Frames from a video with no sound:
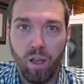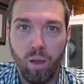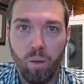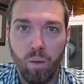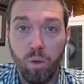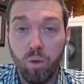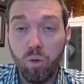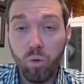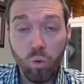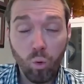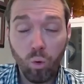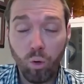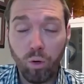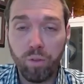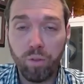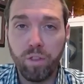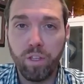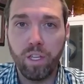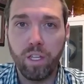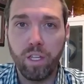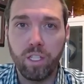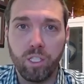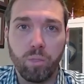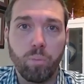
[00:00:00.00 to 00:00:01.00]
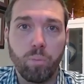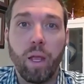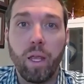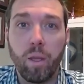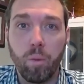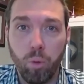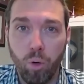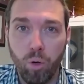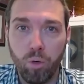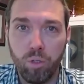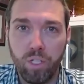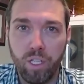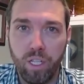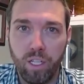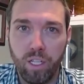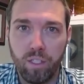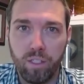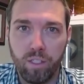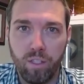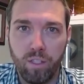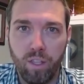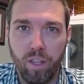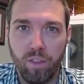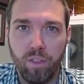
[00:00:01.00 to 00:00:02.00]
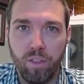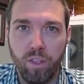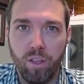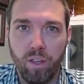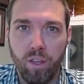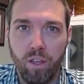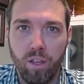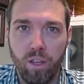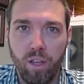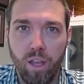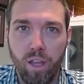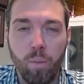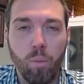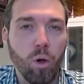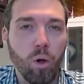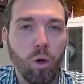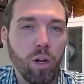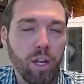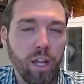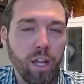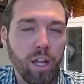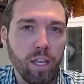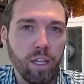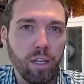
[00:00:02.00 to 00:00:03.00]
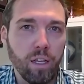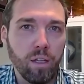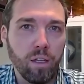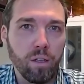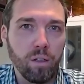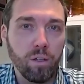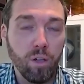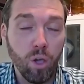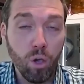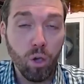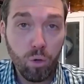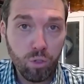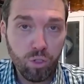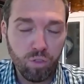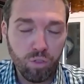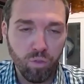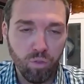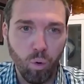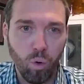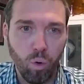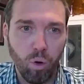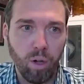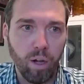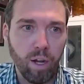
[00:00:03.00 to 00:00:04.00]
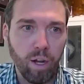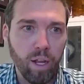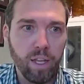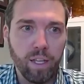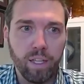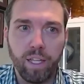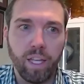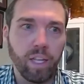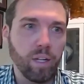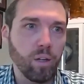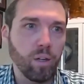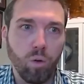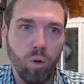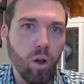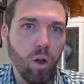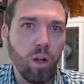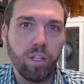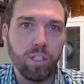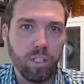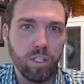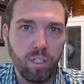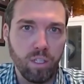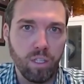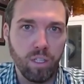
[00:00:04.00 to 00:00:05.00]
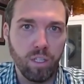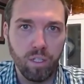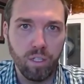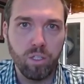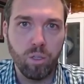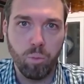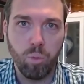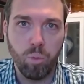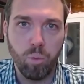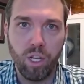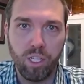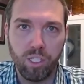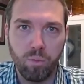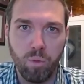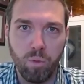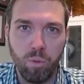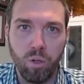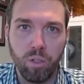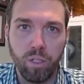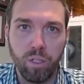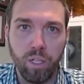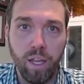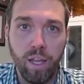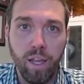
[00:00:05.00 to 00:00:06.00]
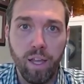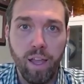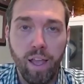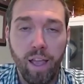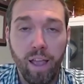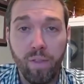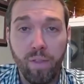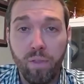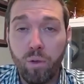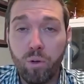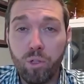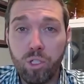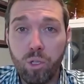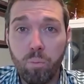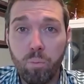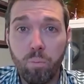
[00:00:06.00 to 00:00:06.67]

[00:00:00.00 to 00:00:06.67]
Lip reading: nor the spike proteins that the mRNA codes for can cross into breast milk. And there's a